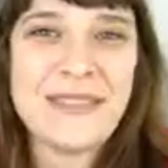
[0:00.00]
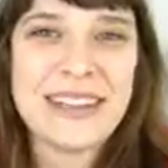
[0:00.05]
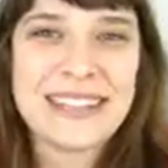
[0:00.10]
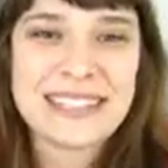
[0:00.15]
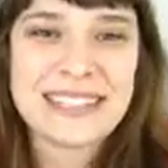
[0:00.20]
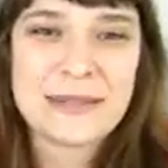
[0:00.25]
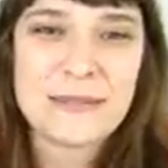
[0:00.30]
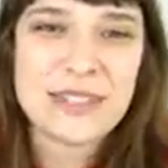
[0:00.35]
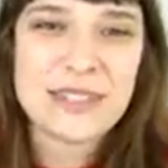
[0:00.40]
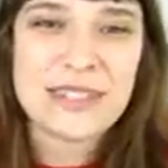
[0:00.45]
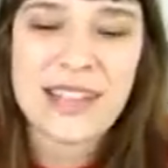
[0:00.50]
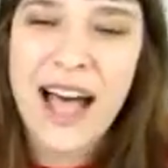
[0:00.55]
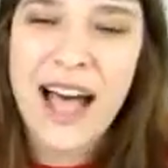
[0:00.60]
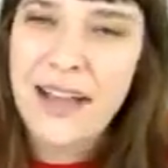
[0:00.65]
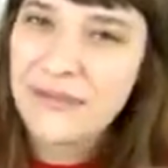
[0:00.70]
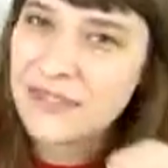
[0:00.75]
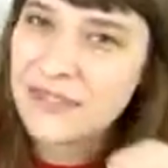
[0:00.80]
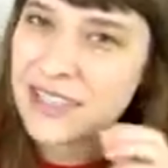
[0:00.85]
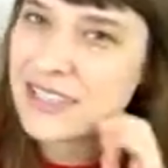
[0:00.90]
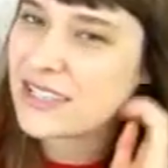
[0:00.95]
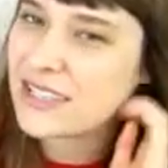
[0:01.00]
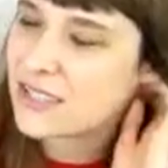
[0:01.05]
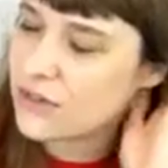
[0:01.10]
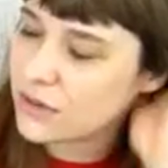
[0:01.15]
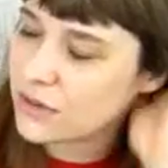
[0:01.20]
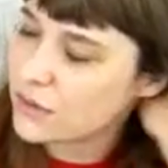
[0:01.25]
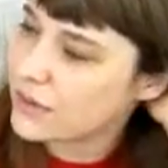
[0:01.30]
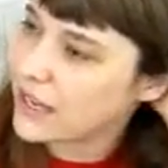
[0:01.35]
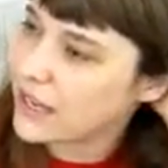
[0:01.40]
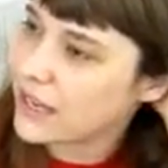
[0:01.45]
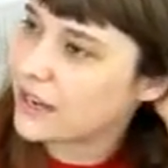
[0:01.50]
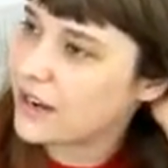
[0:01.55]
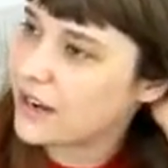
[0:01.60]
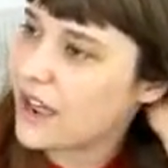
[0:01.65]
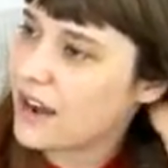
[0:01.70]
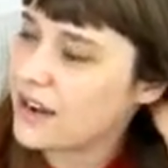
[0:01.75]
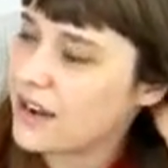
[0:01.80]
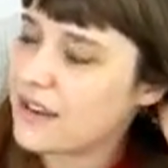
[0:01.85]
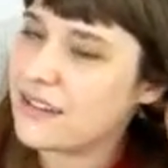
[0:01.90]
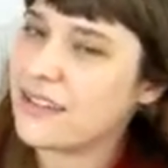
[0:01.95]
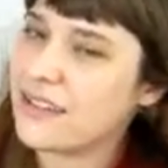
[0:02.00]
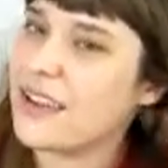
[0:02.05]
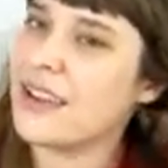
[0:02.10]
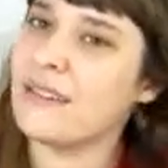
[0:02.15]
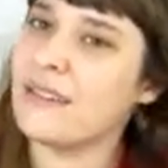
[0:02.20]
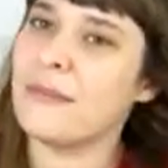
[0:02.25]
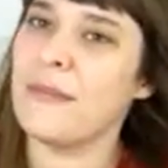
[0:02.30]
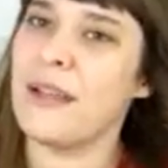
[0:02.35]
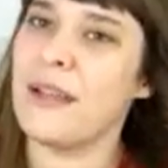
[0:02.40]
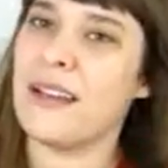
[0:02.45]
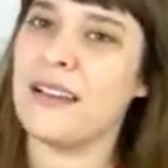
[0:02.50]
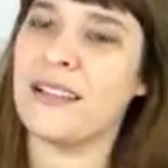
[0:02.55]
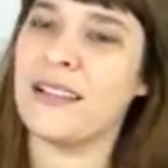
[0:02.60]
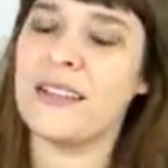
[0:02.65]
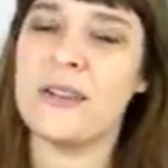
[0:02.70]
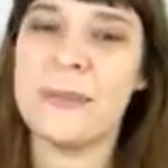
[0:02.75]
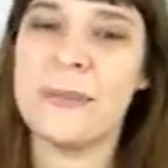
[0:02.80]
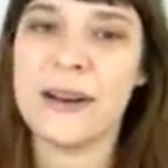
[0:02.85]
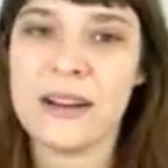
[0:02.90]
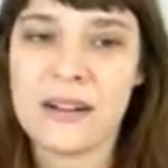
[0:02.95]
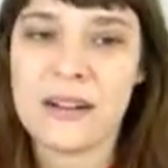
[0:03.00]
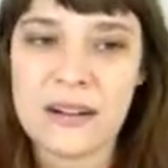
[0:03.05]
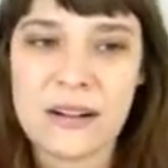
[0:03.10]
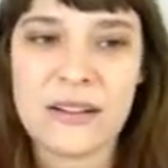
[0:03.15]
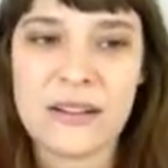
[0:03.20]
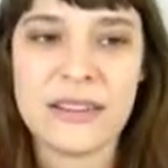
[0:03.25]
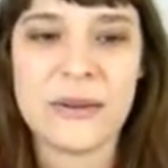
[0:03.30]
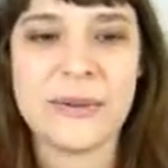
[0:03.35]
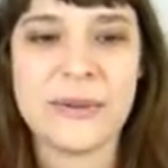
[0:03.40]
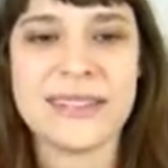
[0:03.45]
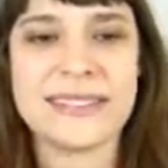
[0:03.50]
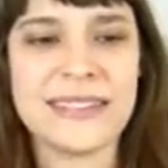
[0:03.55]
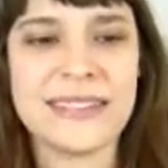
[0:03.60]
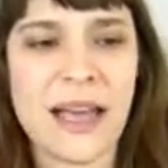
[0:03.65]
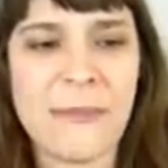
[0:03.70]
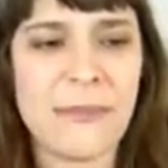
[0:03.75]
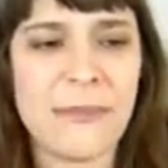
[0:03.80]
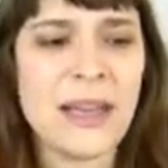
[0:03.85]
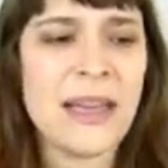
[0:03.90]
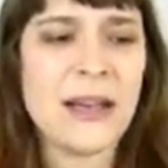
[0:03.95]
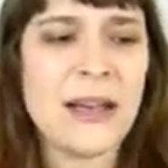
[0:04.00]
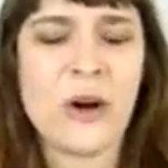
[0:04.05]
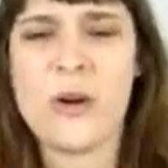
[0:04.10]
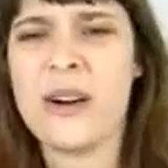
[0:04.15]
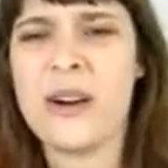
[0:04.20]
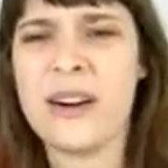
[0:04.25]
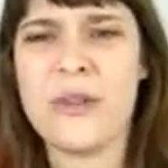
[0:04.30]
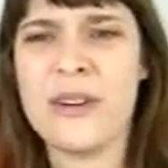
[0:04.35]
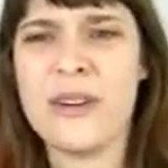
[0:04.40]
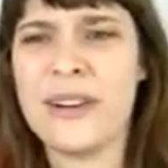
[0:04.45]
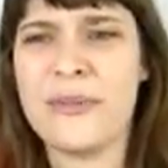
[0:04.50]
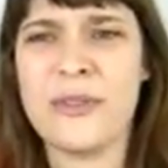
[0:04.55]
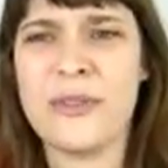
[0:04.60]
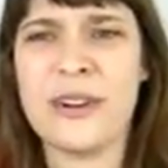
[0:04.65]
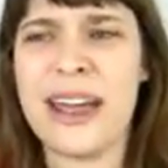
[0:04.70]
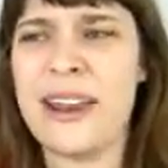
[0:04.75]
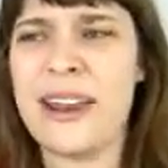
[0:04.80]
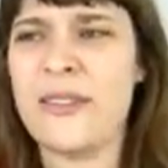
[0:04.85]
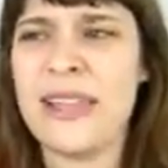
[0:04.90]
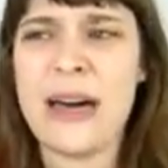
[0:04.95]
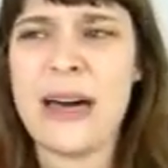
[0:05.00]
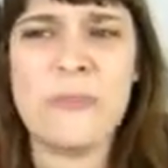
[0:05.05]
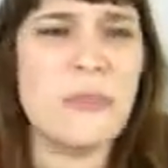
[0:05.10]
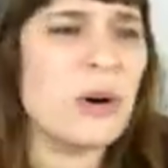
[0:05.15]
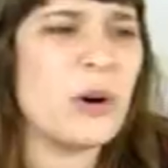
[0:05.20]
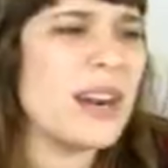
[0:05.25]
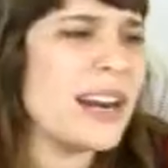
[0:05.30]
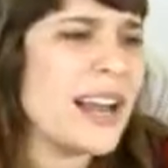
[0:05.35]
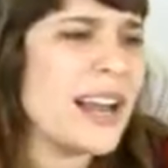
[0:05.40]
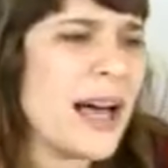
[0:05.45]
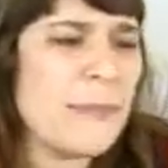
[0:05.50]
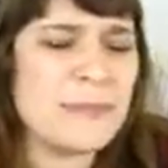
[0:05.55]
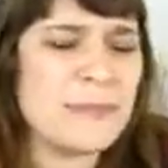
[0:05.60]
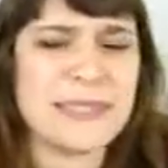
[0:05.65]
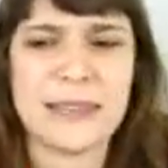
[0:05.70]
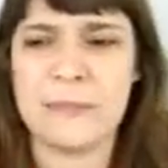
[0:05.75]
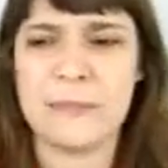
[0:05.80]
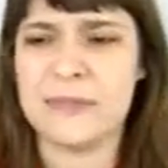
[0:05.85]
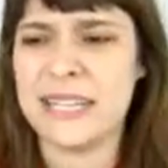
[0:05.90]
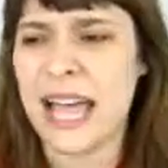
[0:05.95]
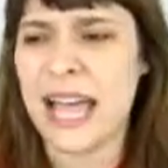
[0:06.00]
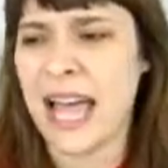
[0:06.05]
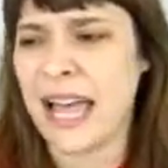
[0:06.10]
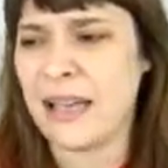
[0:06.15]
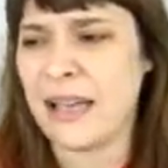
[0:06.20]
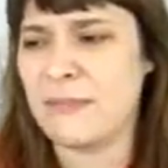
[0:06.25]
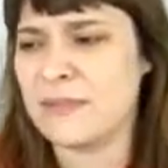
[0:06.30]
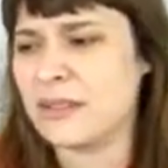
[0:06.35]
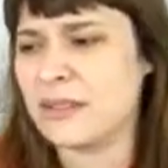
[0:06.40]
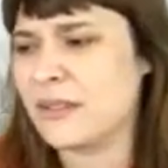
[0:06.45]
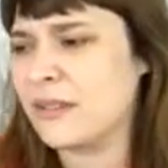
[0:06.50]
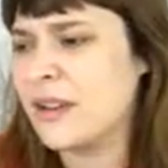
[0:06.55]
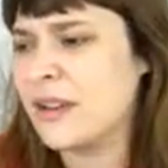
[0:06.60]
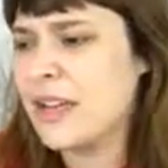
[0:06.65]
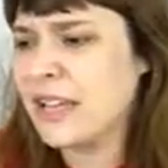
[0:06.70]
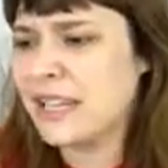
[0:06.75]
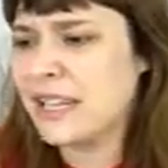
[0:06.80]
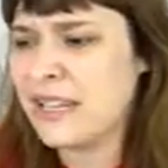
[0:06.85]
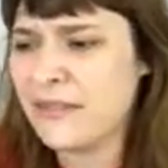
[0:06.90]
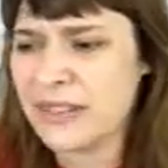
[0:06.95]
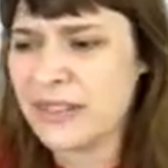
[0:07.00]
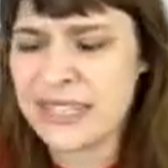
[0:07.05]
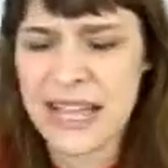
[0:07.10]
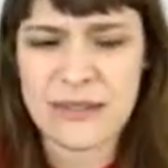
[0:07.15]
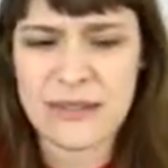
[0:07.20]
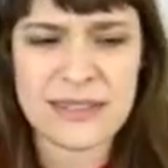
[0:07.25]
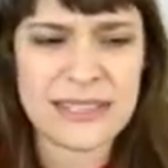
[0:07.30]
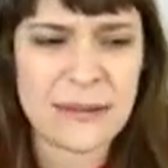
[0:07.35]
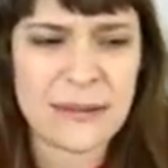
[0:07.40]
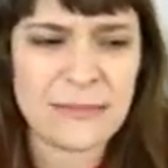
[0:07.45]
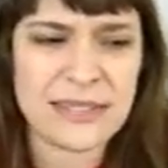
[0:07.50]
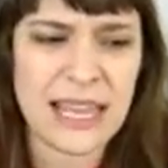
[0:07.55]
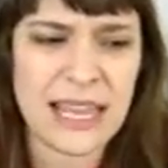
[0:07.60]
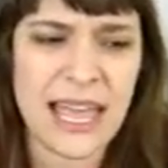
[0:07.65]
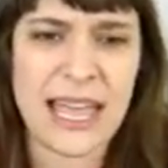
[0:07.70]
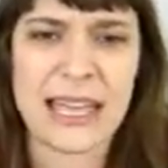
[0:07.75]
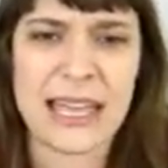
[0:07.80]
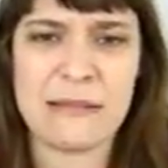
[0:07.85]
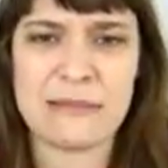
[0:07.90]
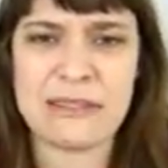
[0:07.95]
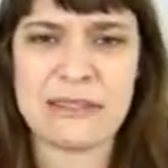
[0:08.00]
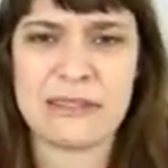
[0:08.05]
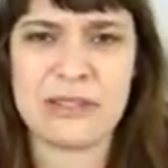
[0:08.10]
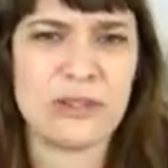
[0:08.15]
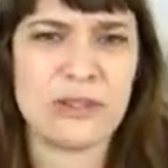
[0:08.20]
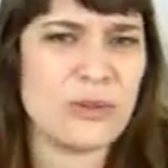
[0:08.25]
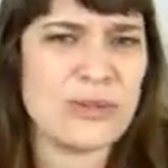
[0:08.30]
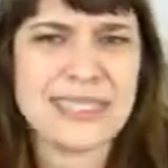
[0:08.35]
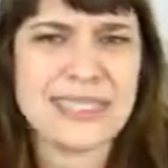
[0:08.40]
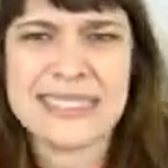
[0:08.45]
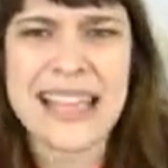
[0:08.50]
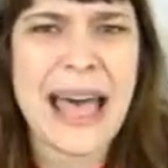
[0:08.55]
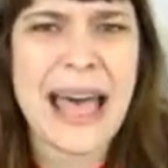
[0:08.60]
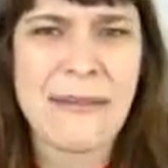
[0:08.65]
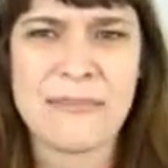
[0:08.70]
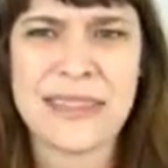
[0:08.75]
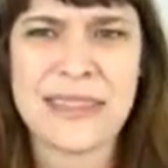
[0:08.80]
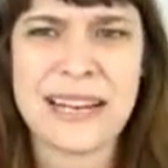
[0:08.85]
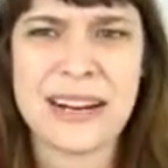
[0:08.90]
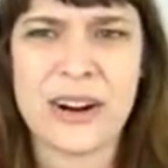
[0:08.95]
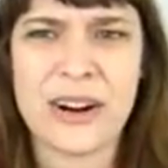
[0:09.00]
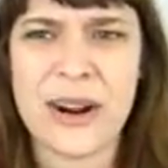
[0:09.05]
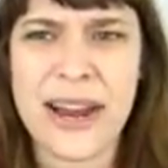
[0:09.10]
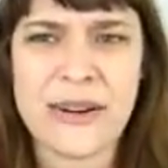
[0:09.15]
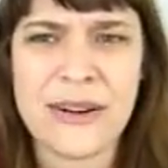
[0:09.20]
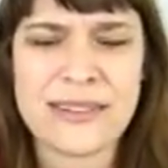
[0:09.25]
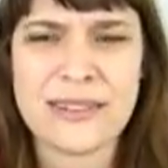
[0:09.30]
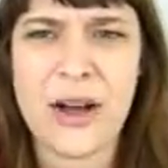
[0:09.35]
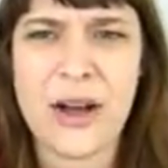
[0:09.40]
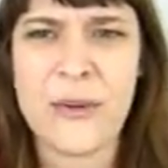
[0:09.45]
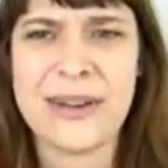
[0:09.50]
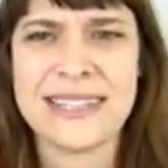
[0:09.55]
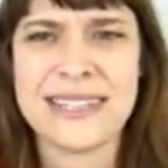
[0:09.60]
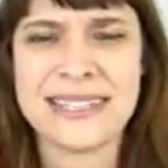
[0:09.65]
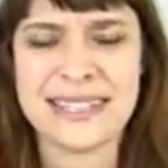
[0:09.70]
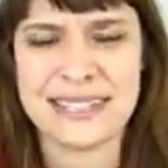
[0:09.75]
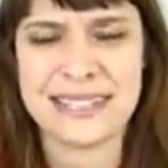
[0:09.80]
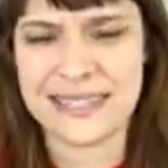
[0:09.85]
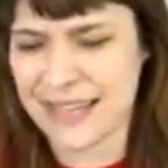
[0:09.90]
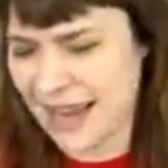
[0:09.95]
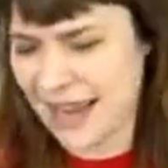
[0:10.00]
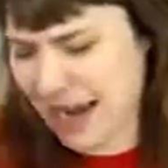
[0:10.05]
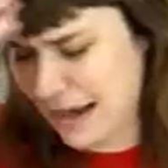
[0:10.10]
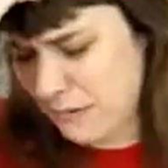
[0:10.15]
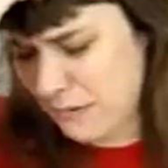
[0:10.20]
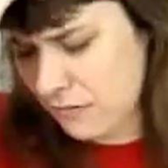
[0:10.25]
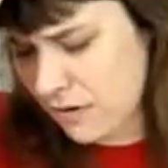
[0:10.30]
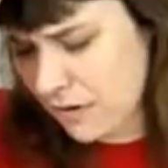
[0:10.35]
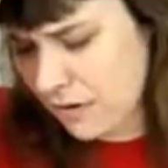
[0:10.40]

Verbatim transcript: it some softness to it and, and a little bit of curl, a little bit of something. Or, or for crying out loud, put it up sometimes or leave it down sometimes or do something. Her hair is always the same.